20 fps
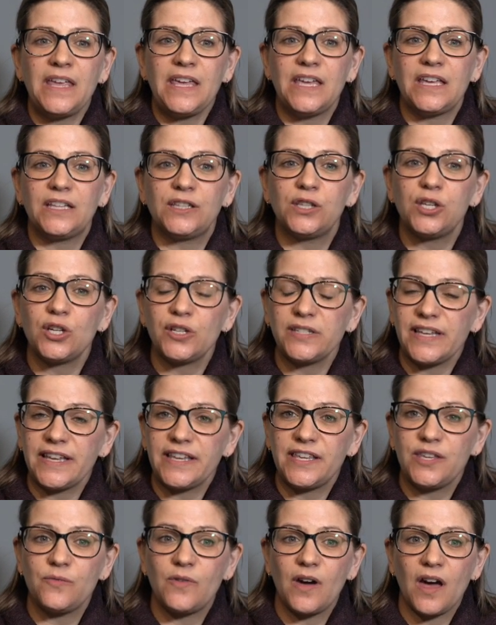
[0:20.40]
It looks
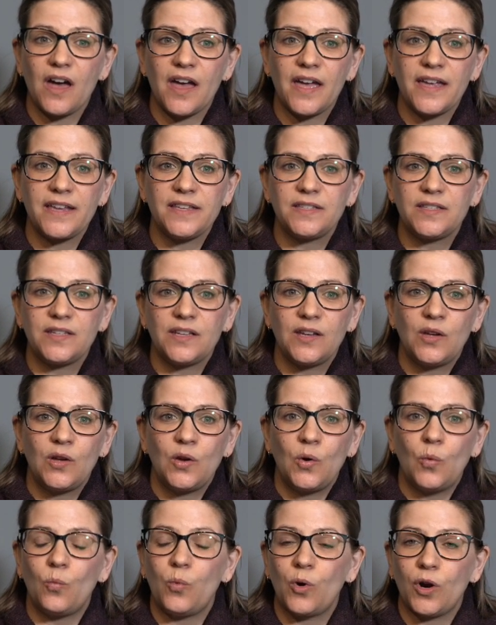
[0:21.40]
like you guys
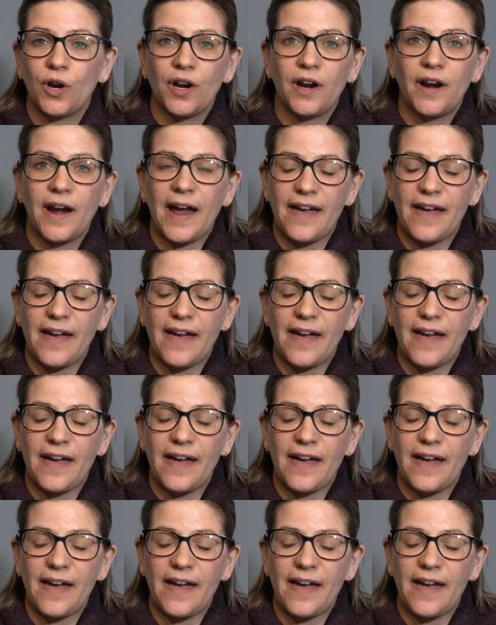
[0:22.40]
were